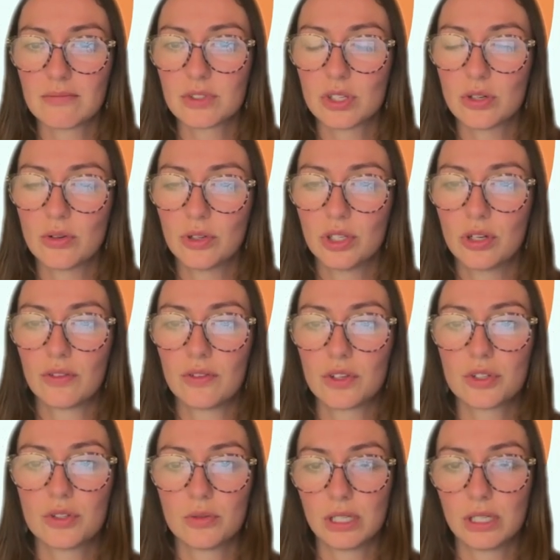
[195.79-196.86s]
So, if
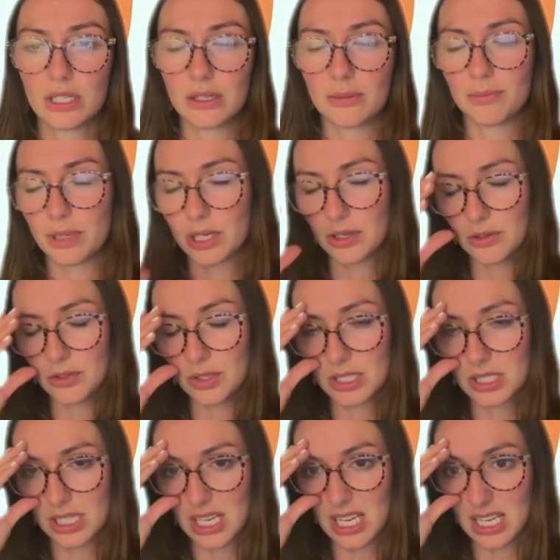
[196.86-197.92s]
you're doing a
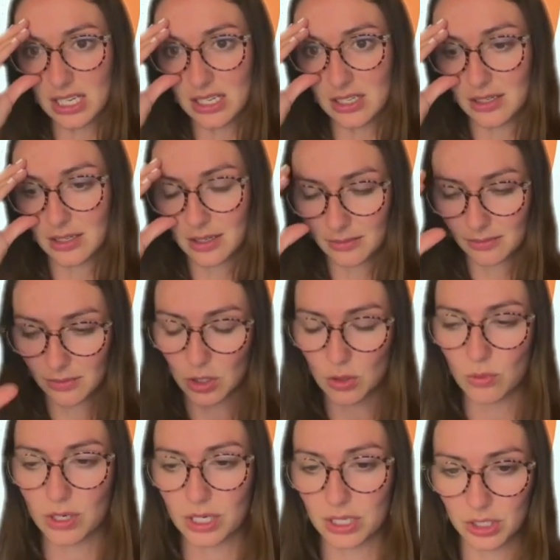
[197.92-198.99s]
post and
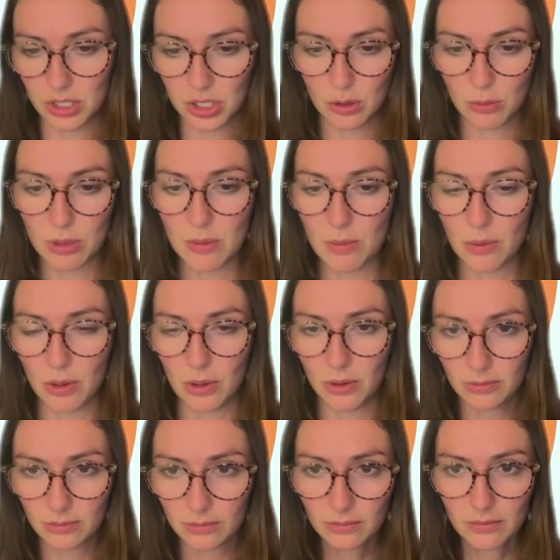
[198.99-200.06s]
you want to show
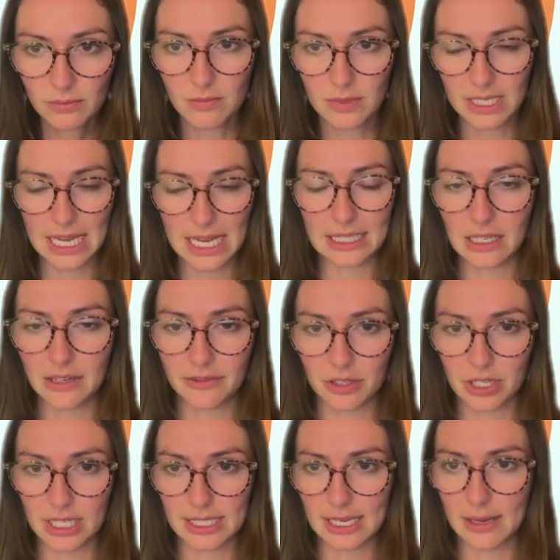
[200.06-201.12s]
people, Kayla,
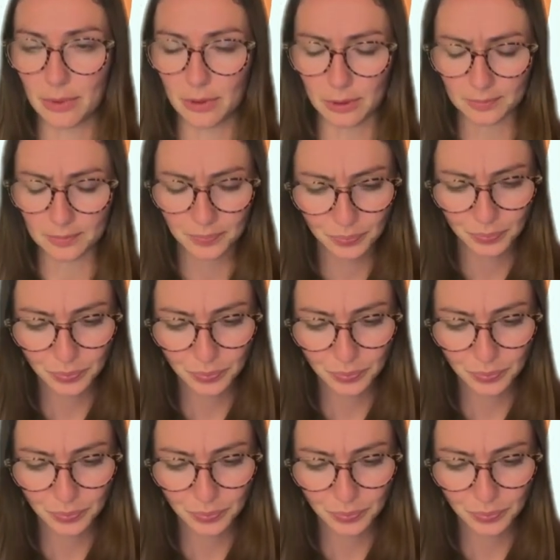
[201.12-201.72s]
for example,